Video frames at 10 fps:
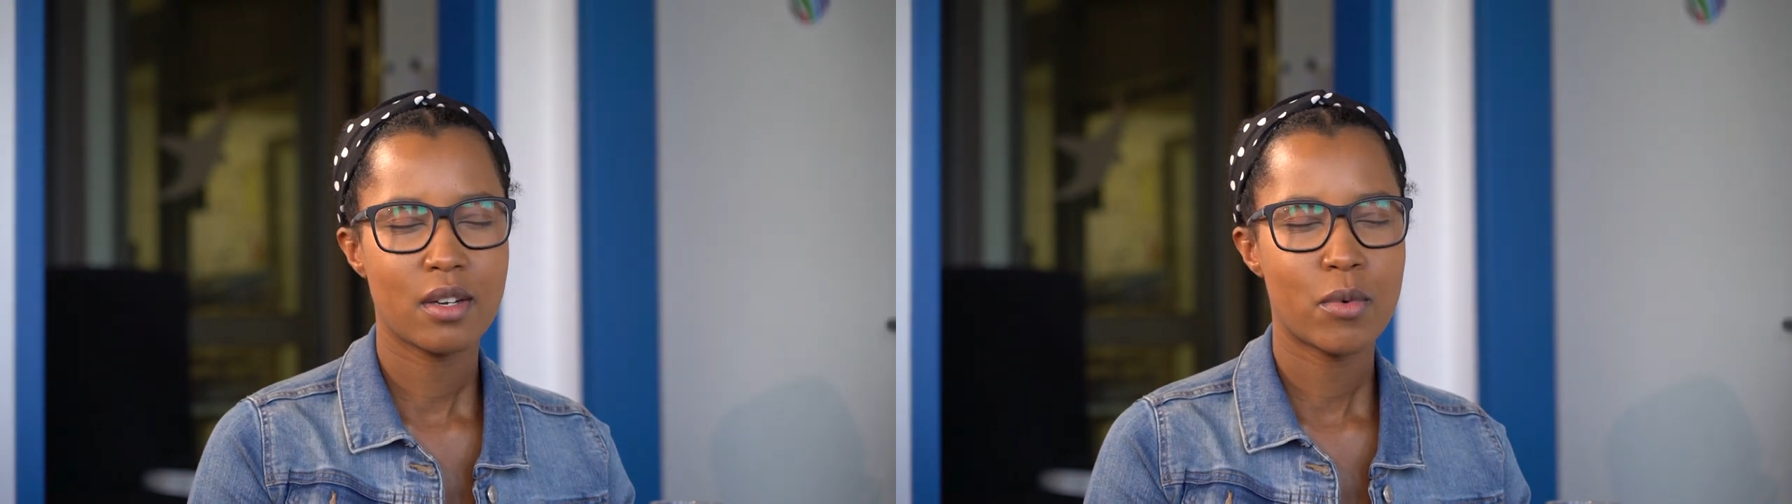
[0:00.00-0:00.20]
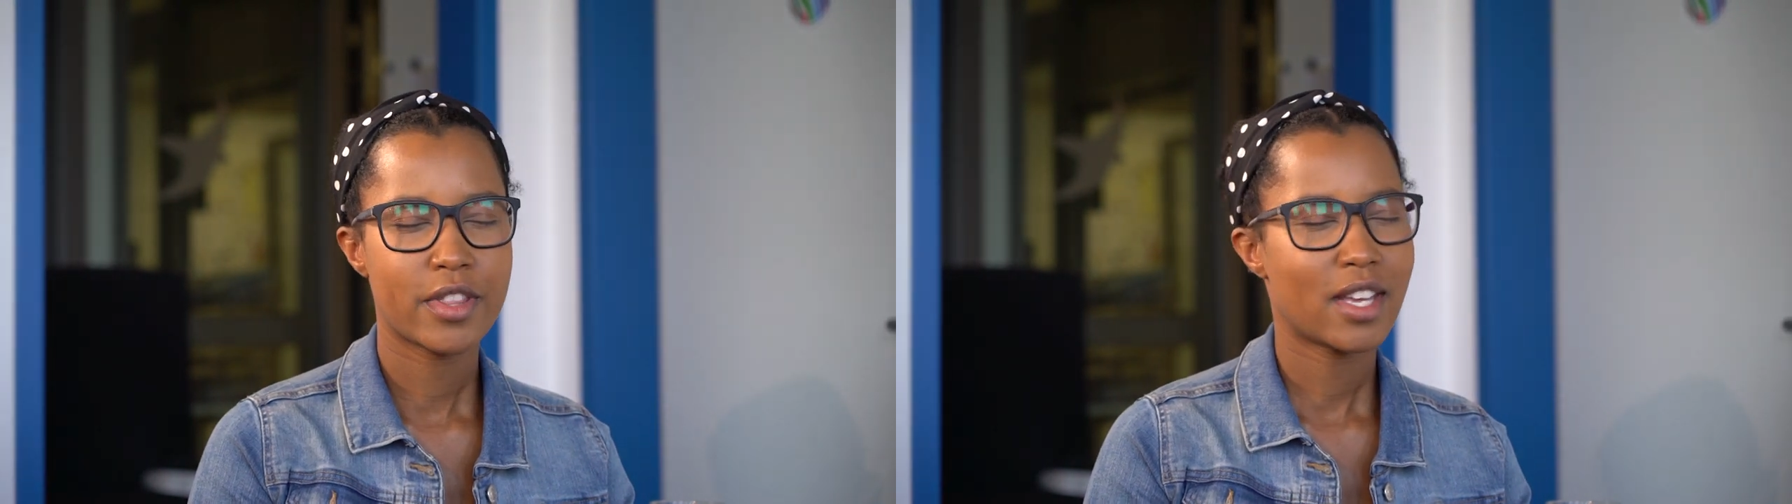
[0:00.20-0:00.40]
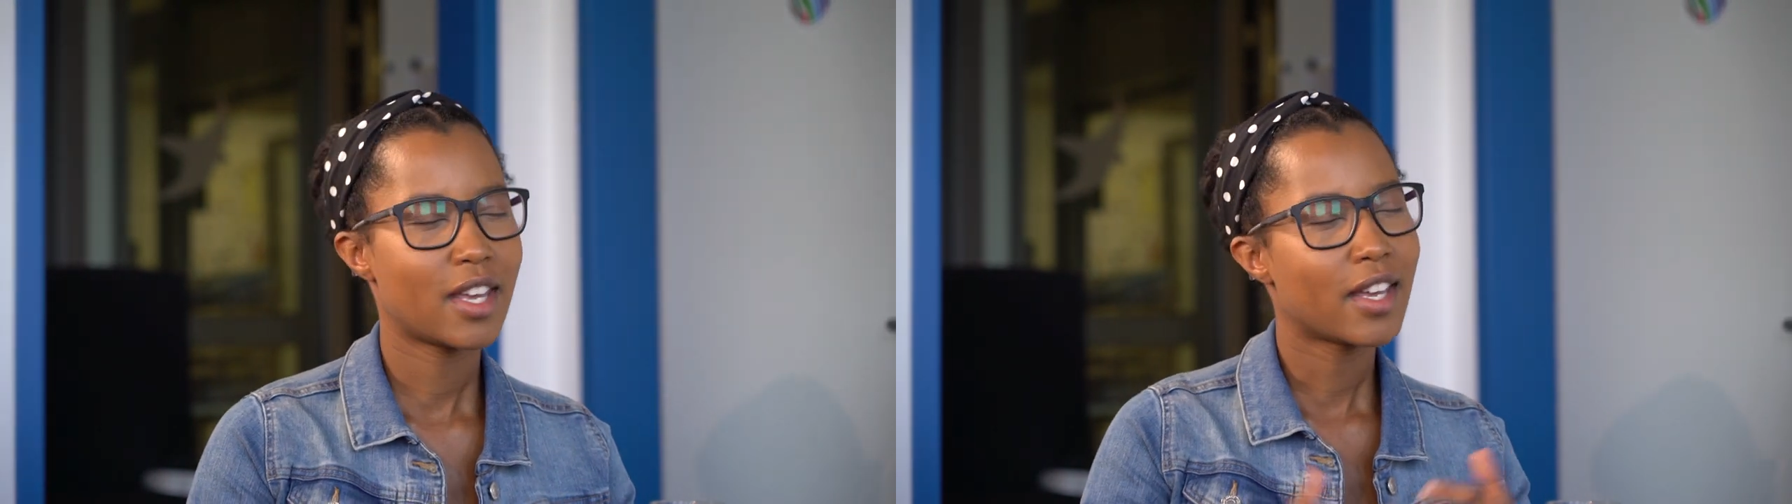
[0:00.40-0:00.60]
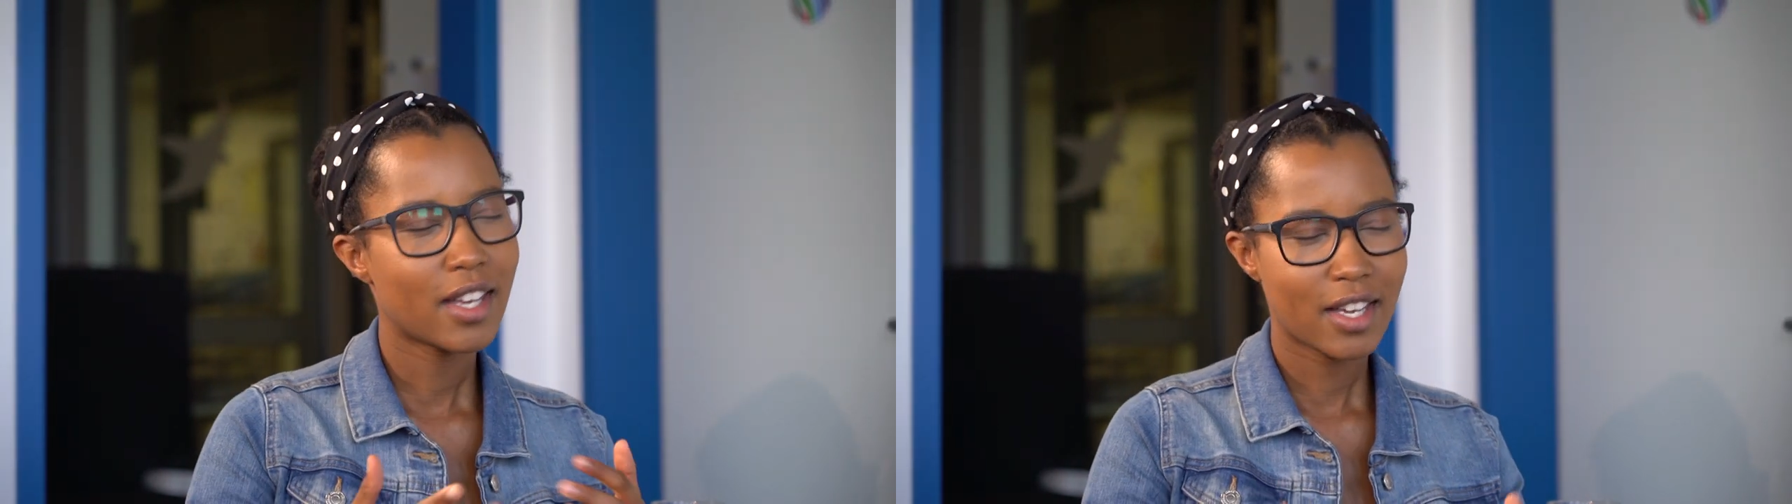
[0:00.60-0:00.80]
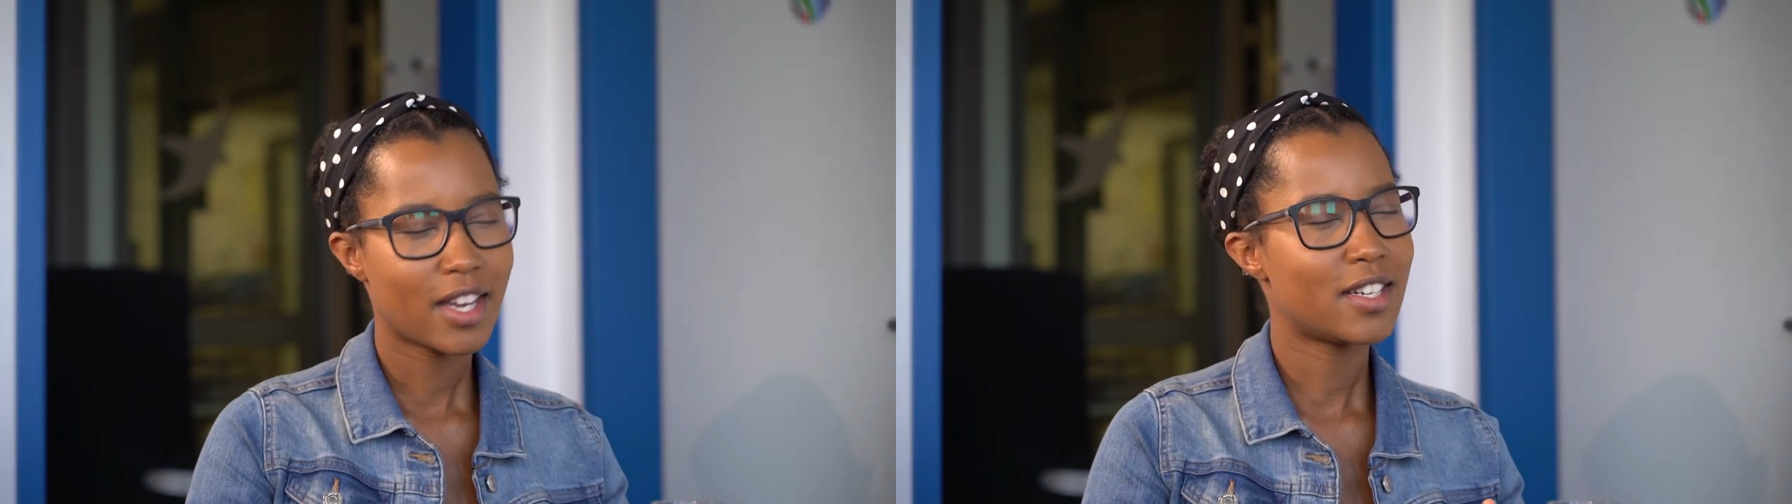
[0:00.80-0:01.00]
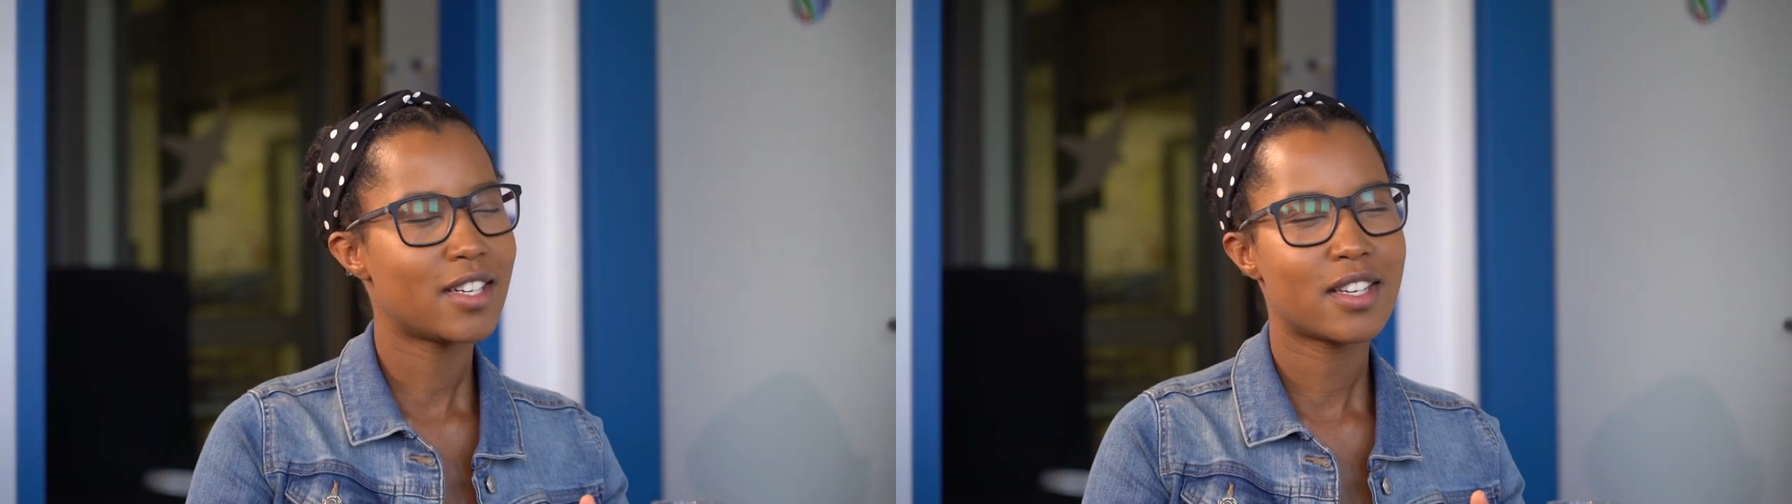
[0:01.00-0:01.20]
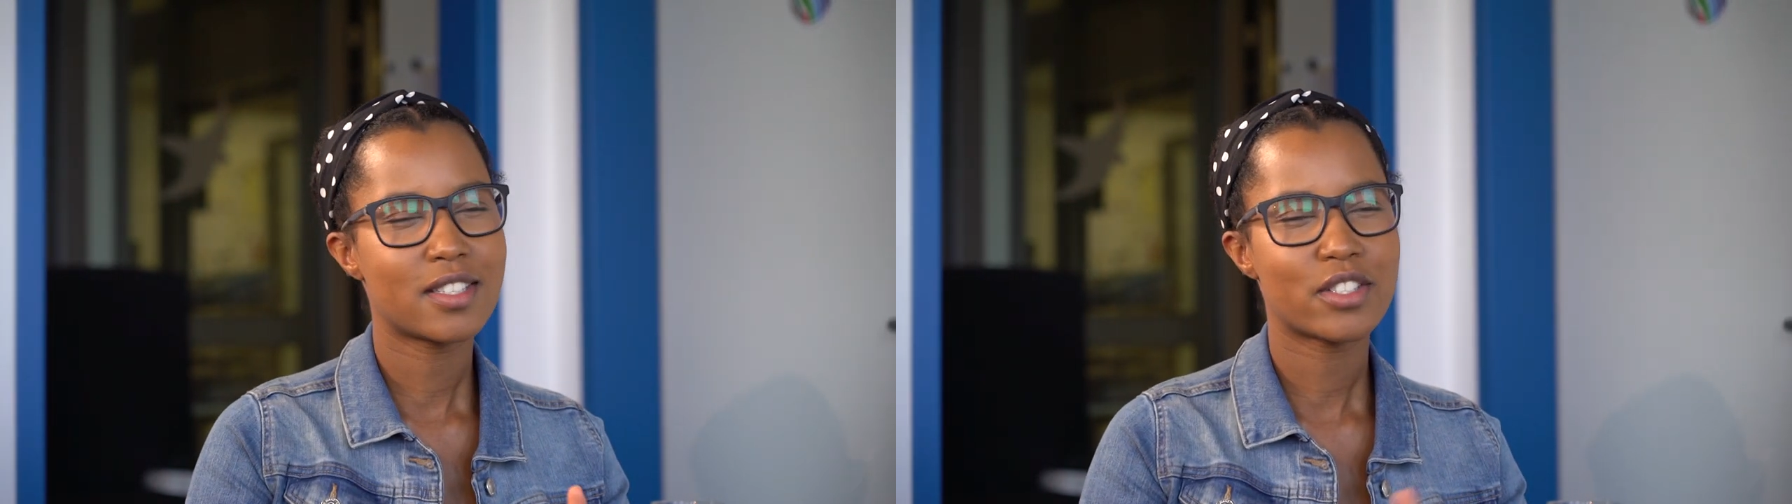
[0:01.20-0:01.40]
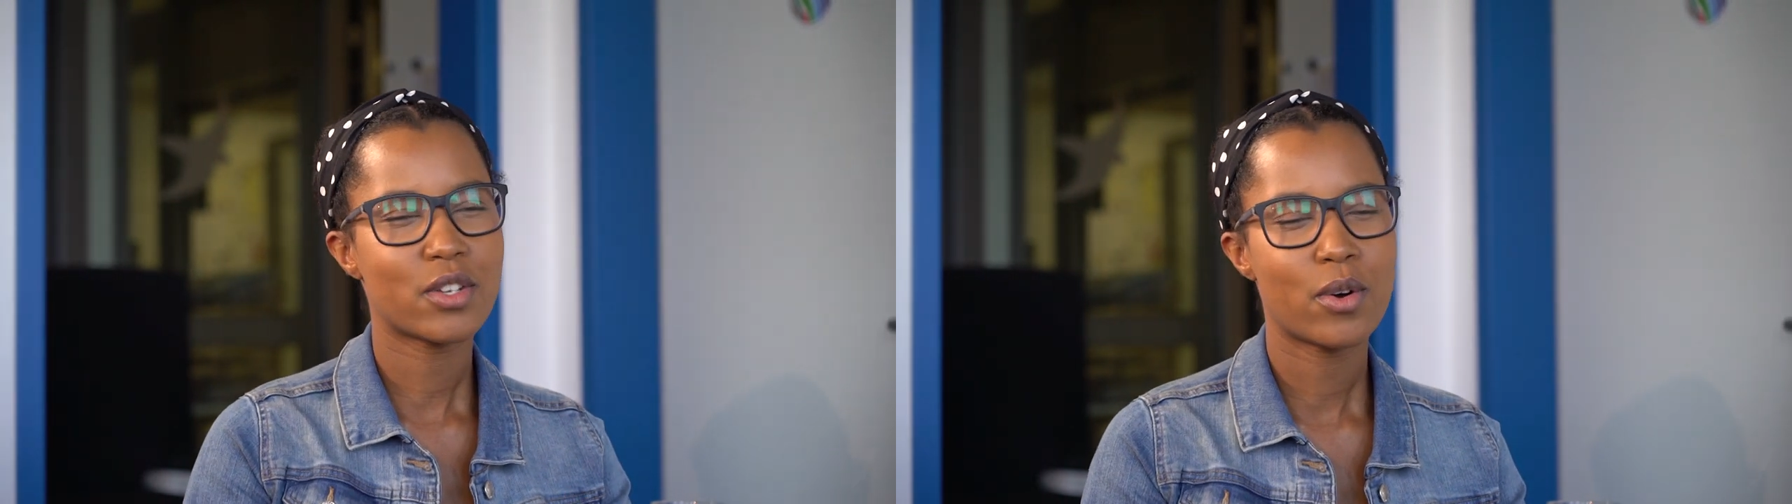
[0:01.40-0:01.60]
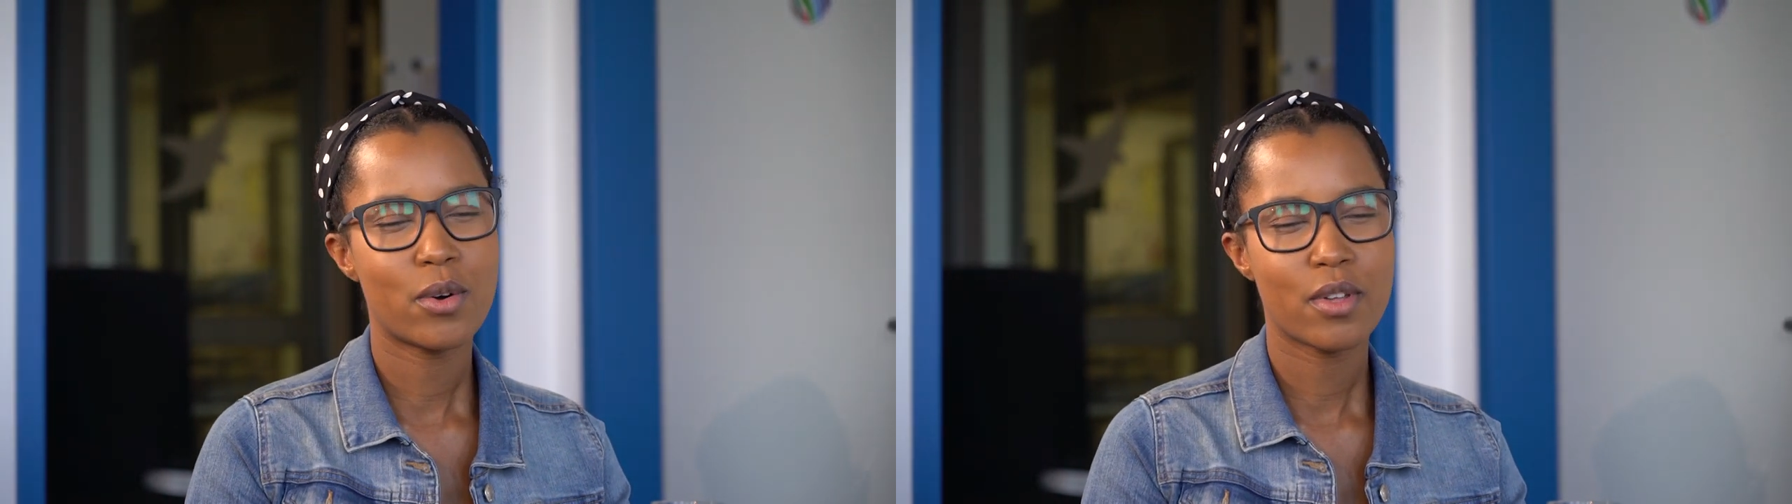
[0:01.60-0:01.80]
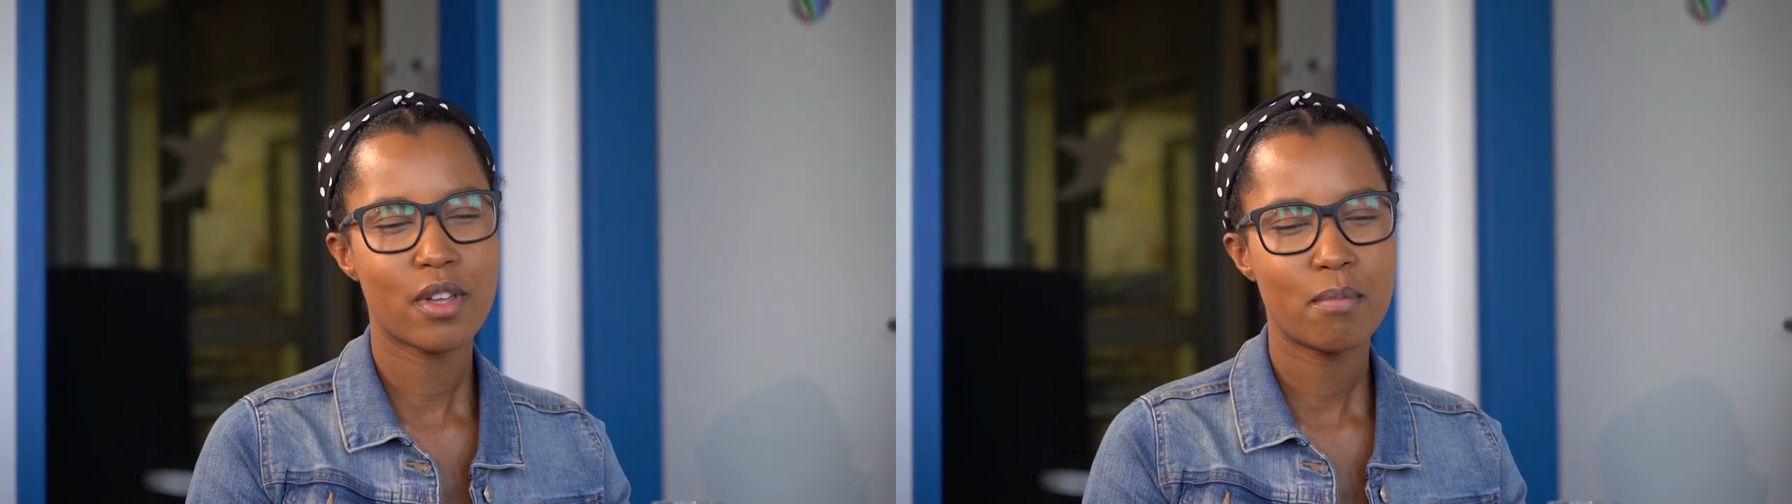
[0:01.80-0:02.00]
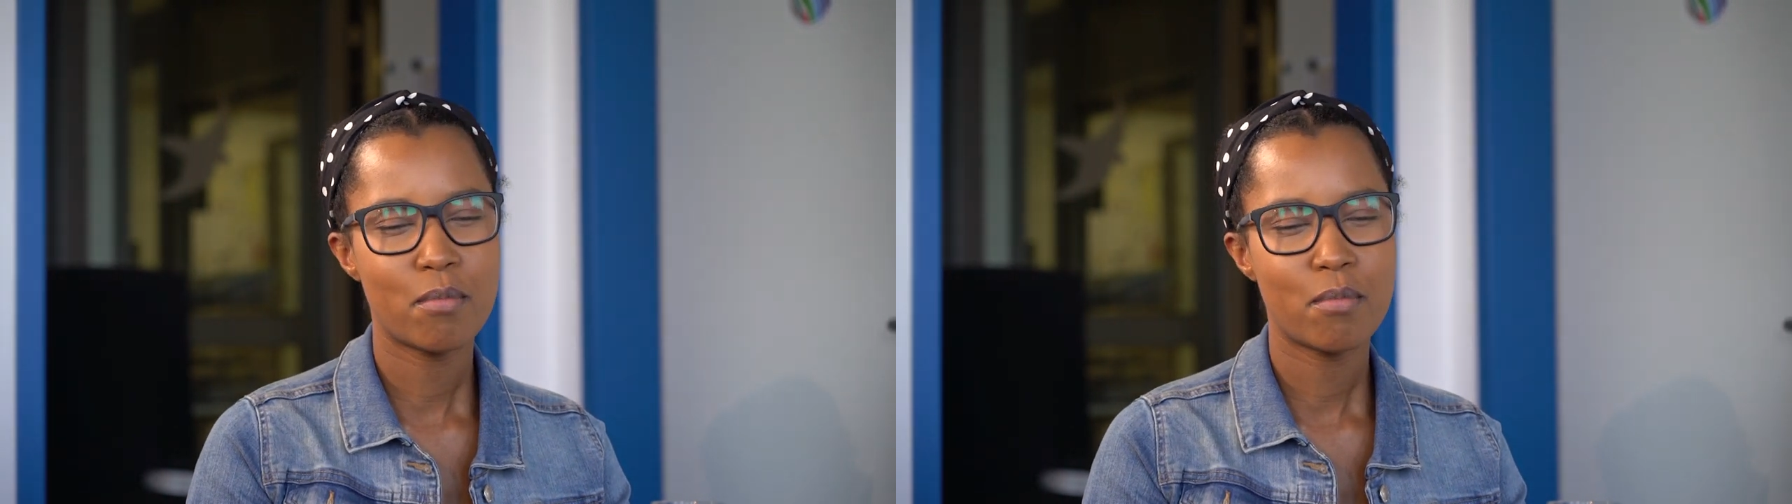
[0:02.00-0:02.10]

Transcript: what the KKK does, or